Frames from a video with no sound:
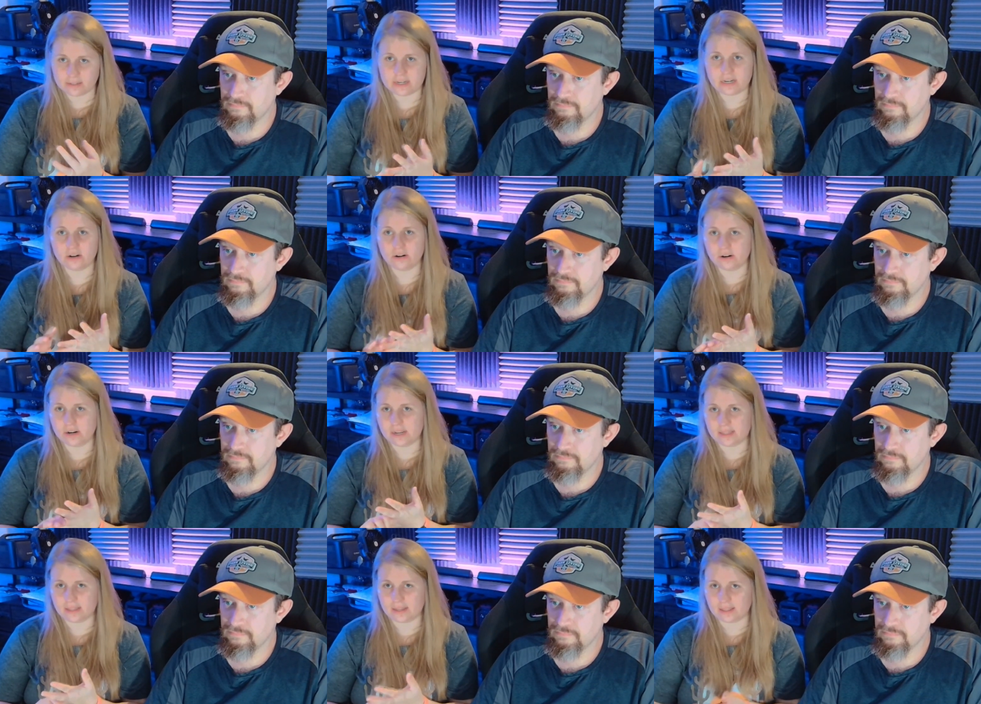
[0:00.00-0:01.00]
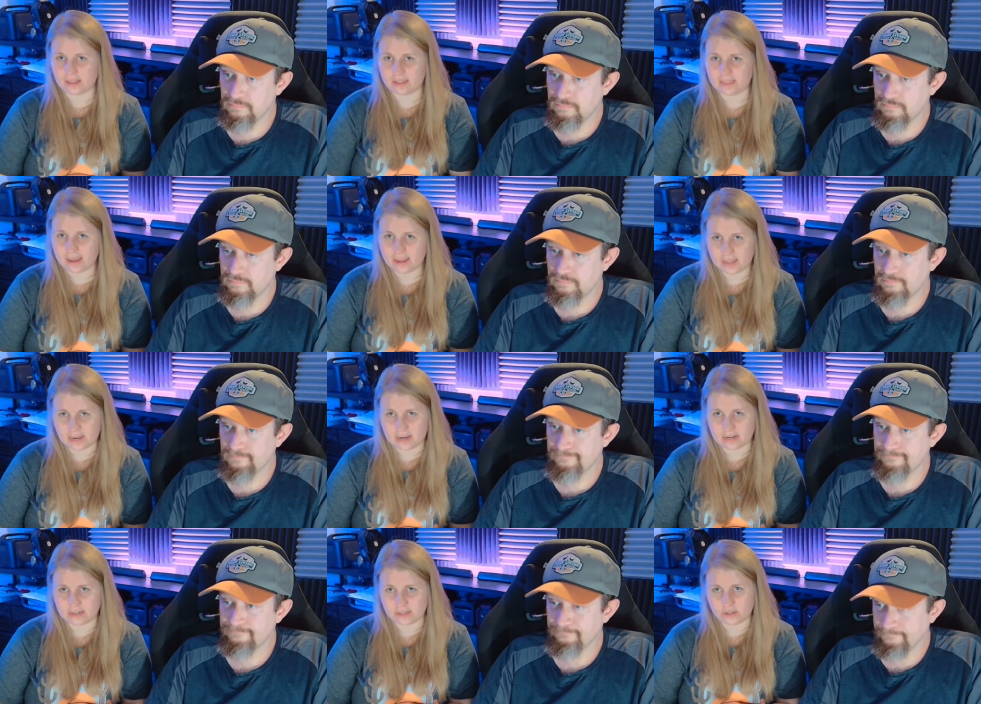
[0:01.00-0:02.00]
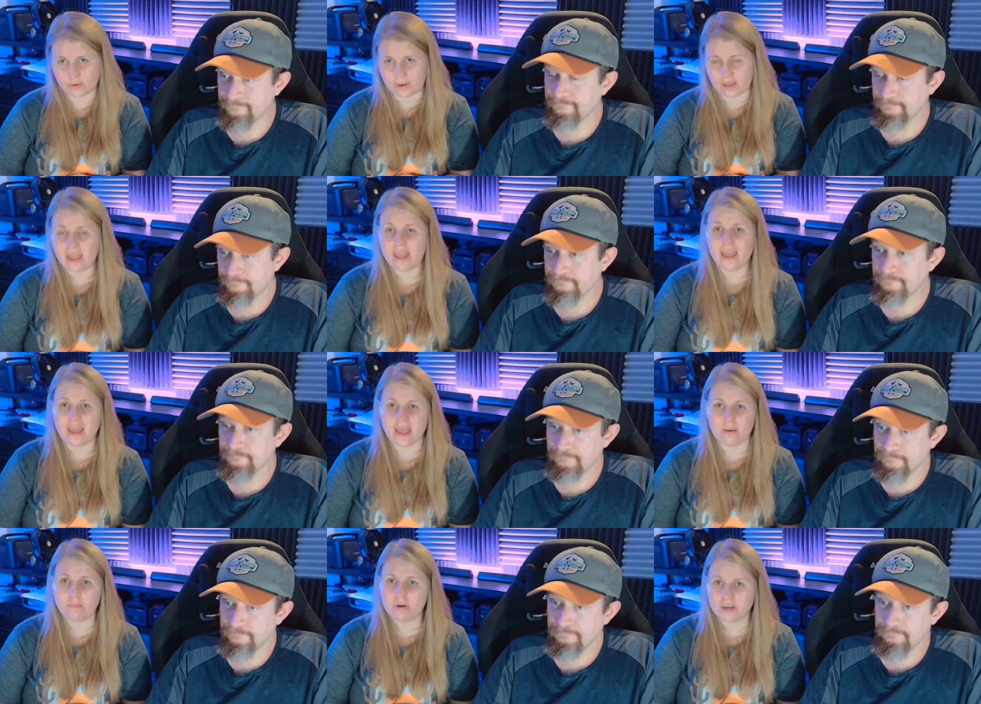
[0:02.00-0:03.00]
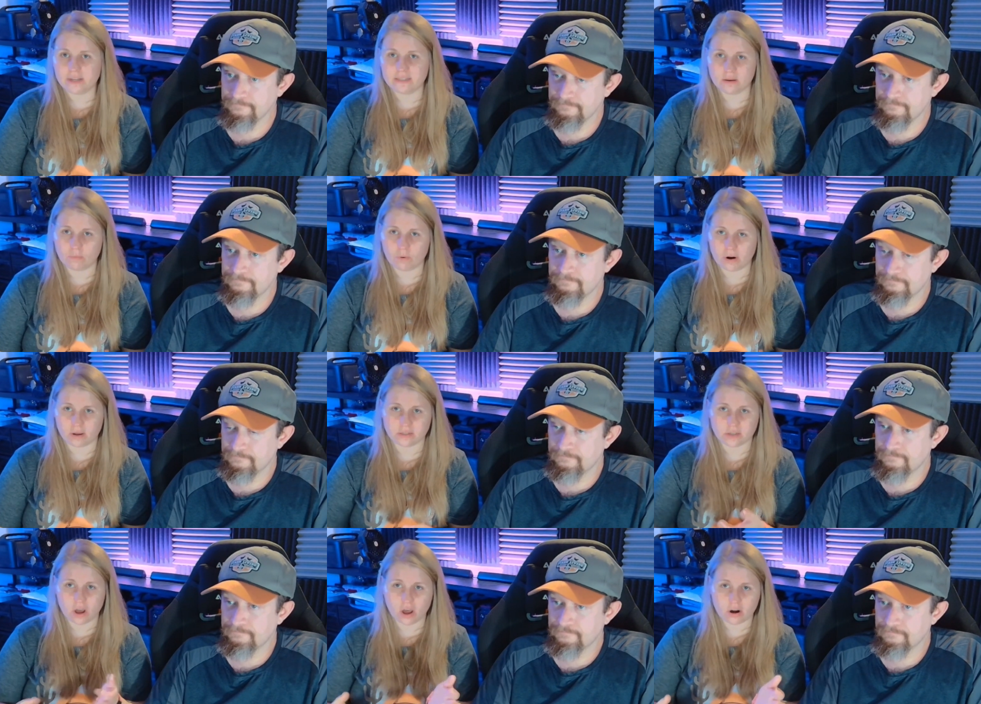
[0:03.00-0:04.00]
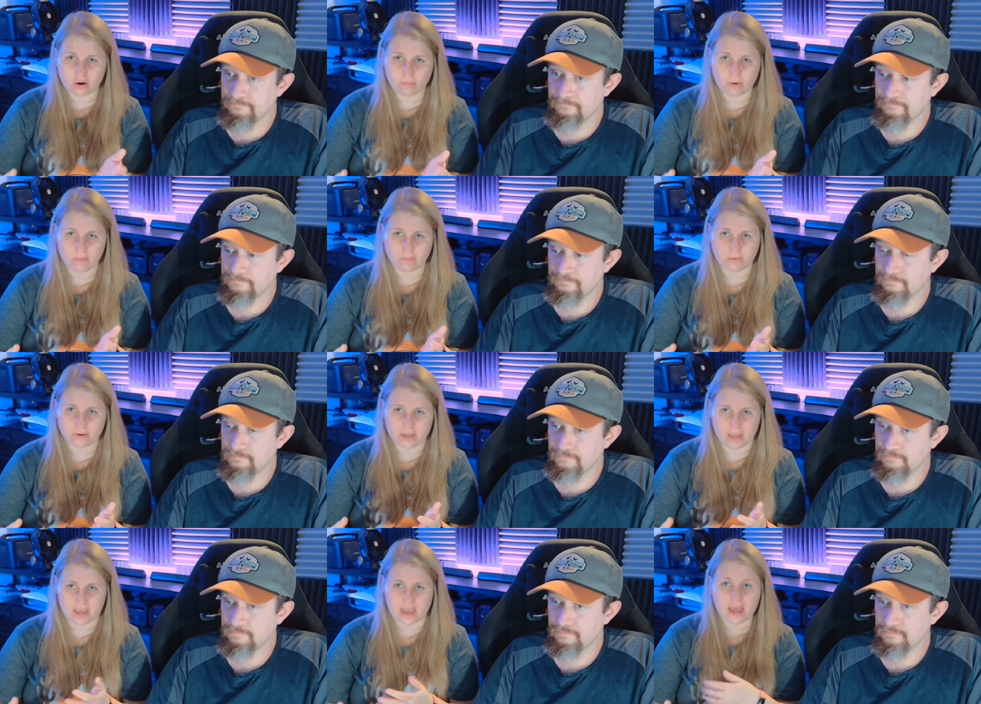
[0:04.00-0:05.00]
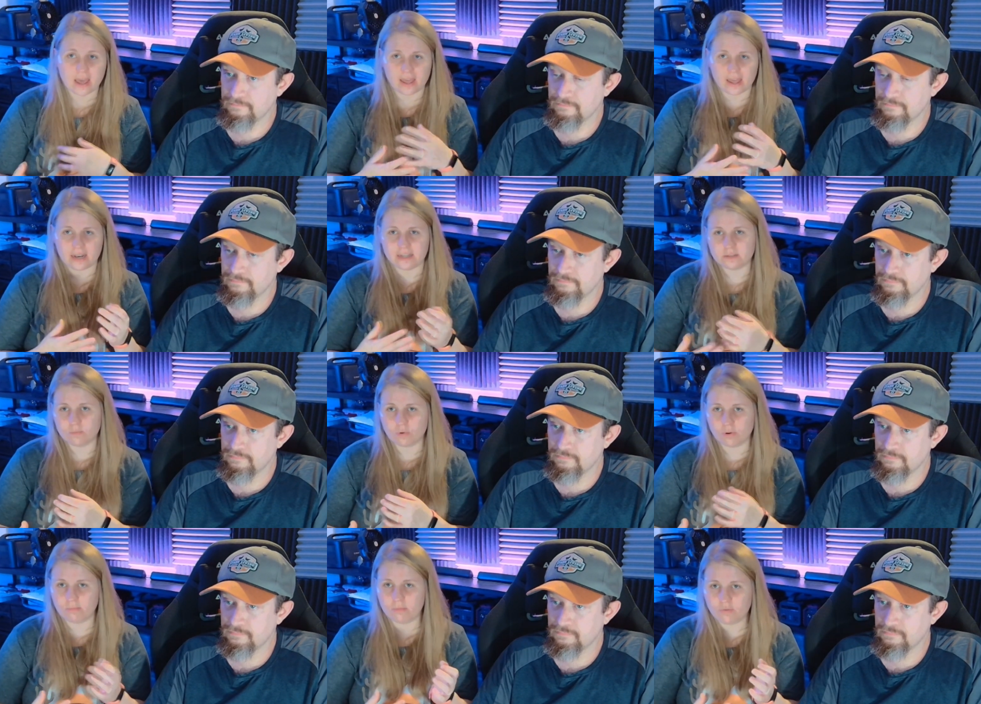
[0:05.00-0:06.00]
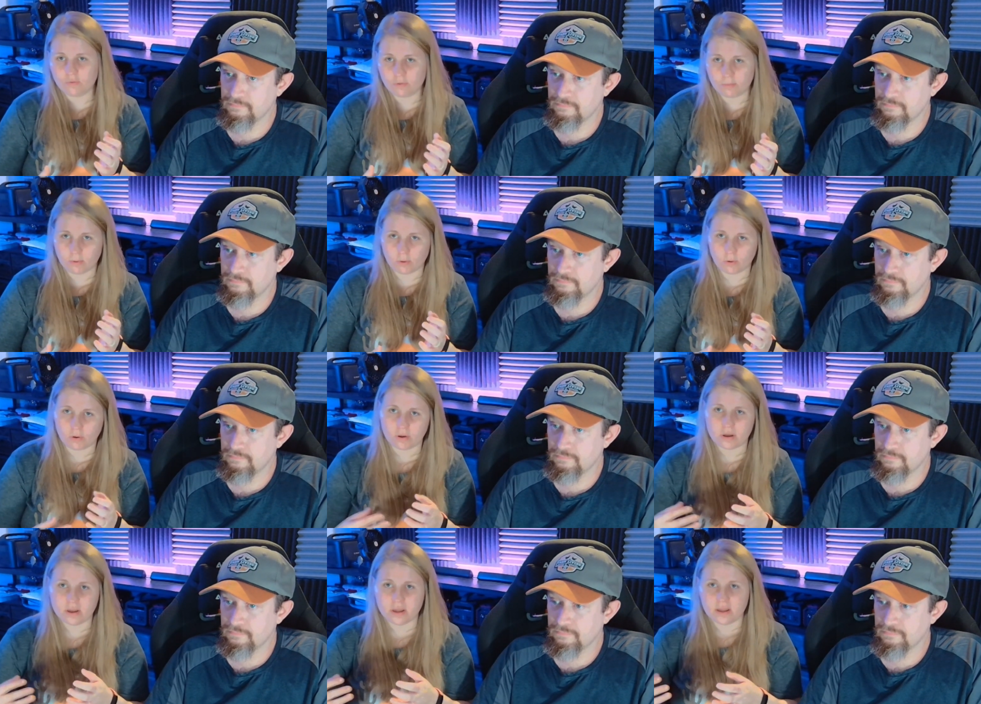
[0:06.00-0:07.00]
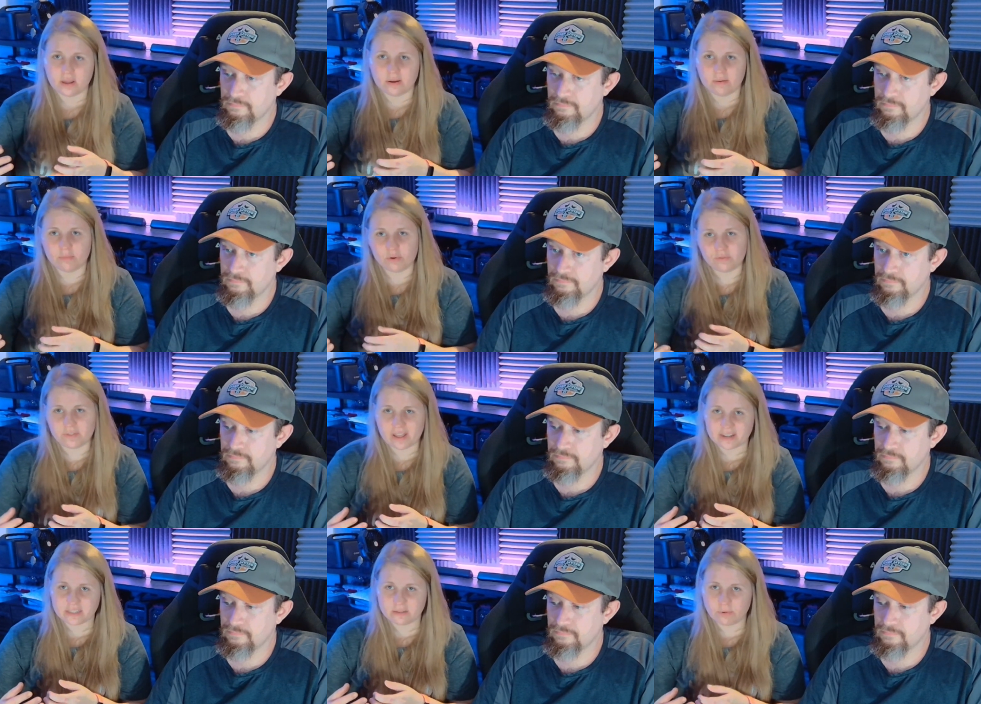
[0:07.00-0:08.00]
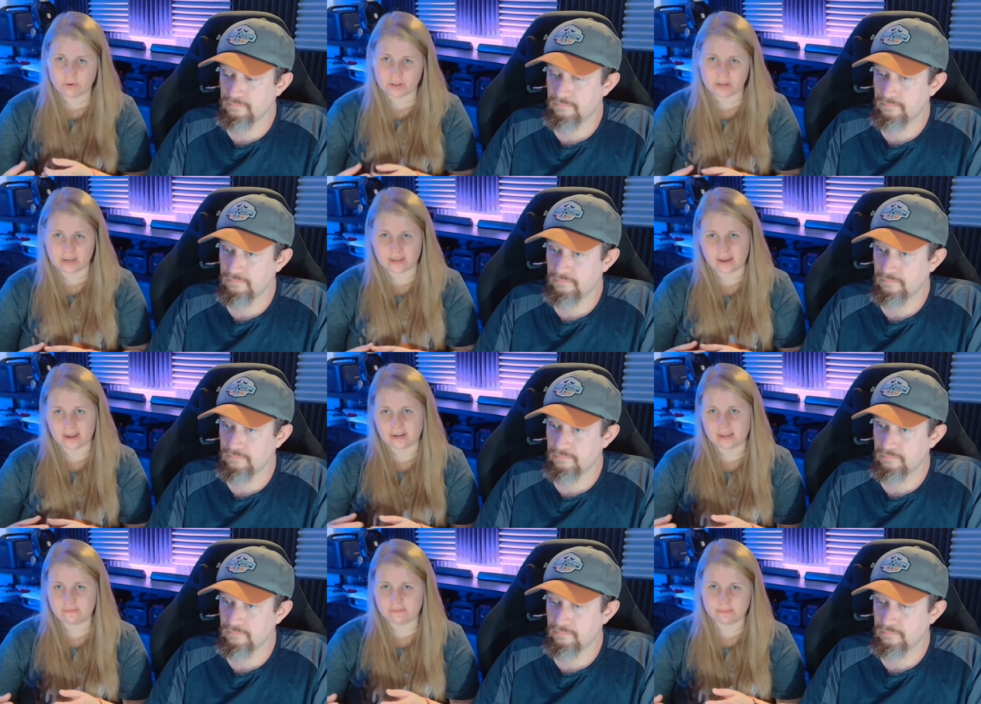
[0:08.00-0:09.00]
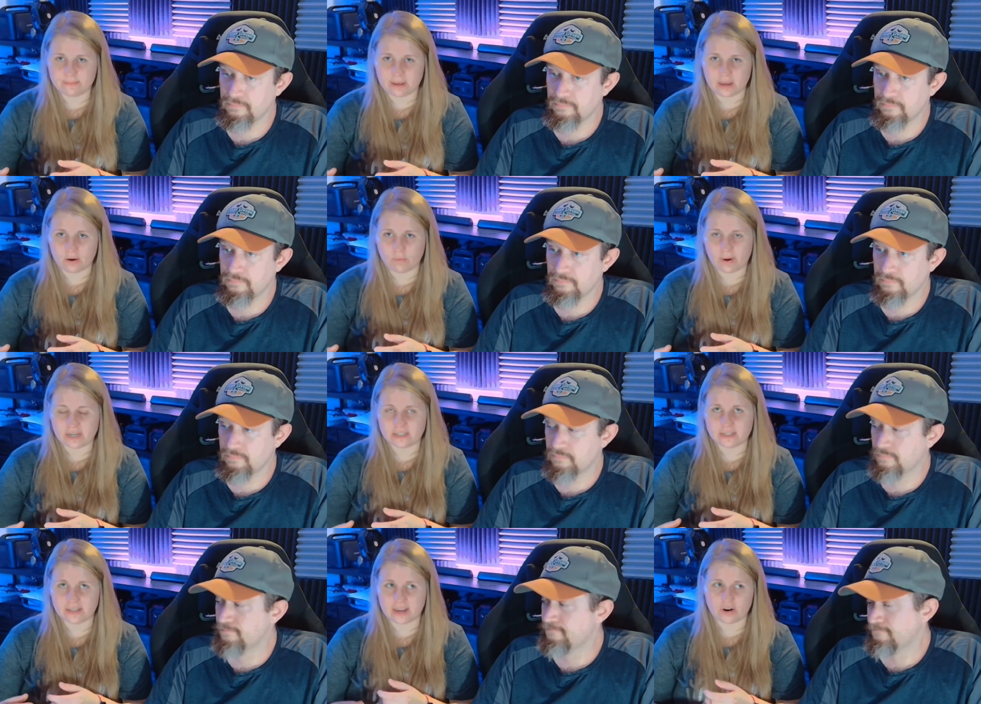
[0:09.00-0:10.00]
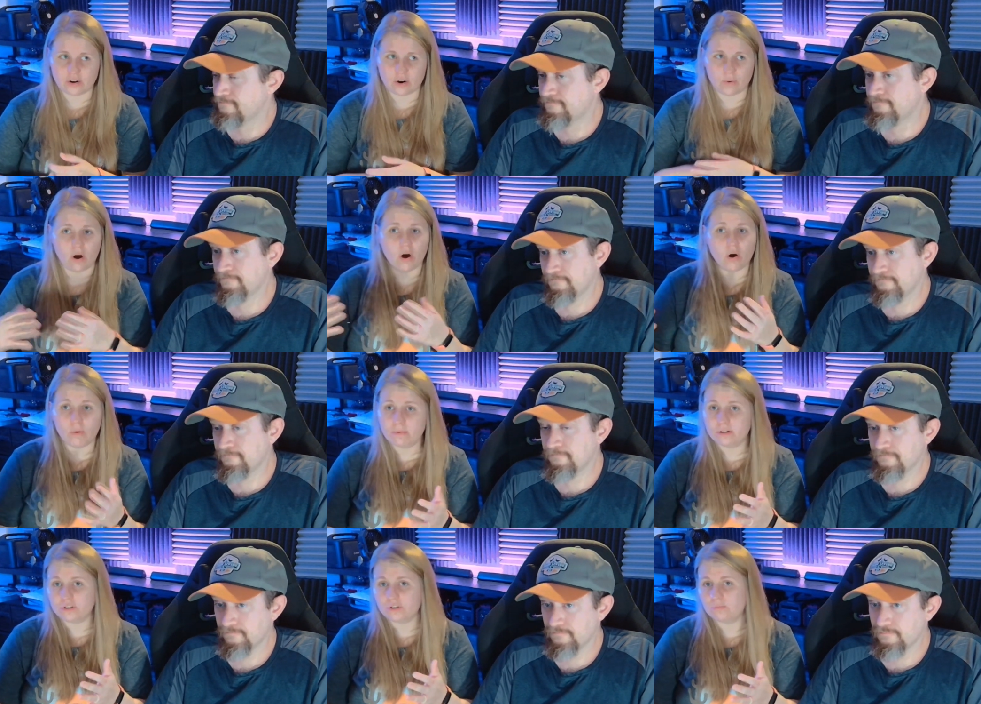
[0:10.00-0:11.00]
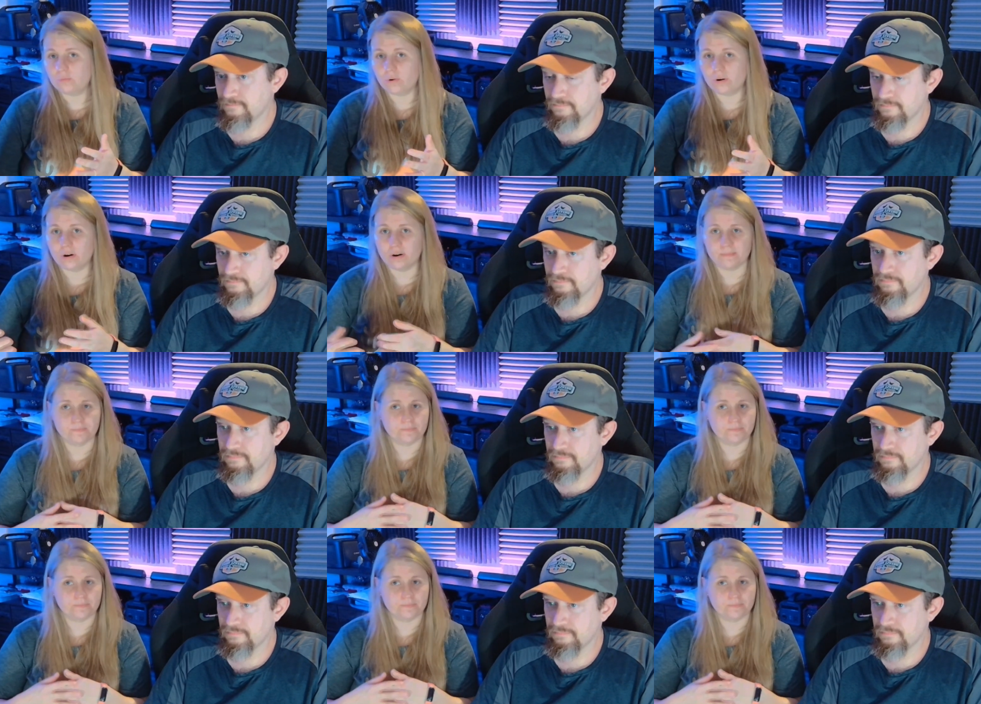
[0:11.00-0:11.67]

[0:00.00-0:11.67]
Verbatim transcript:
Speaker 1: deer or anything like that getting into it, and put it somewhere else on our property, and it's more movable, more flexible, and it kind of gives me a way to like grow a whole bunch more